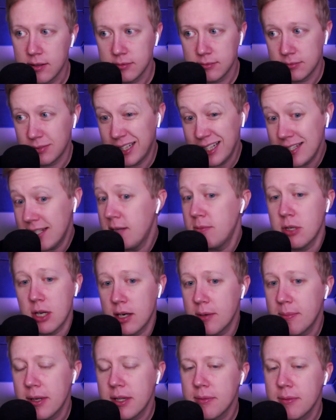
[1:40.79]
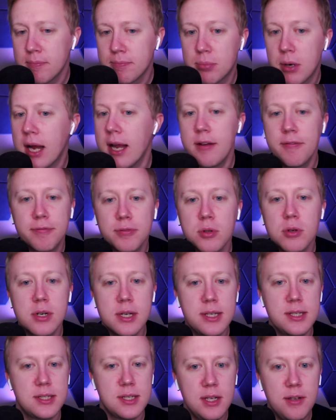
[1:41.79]
let's keep talking about the Brian
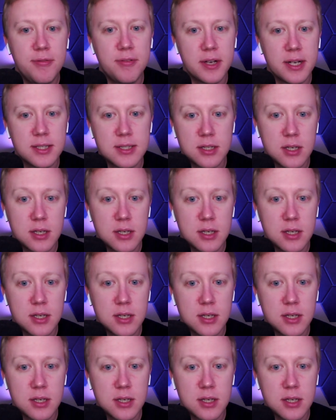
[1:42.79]
Flores defense.